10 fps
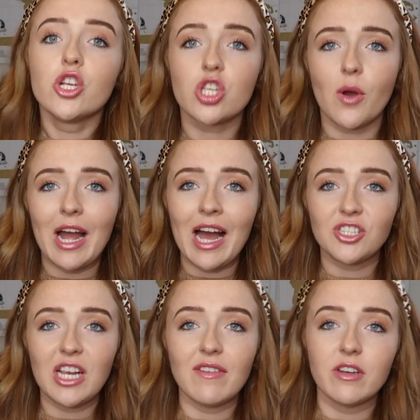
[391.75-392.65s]
So I
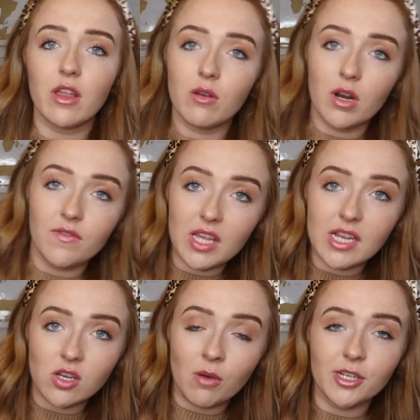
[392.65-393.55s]
actually have another one of
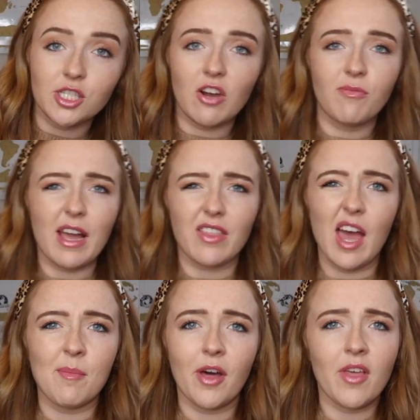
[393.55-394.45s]
these on my shelf back
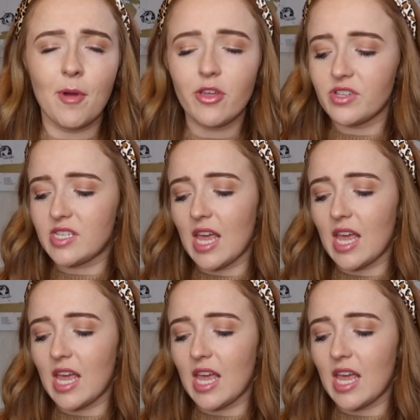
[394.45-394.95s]
there, but they're both the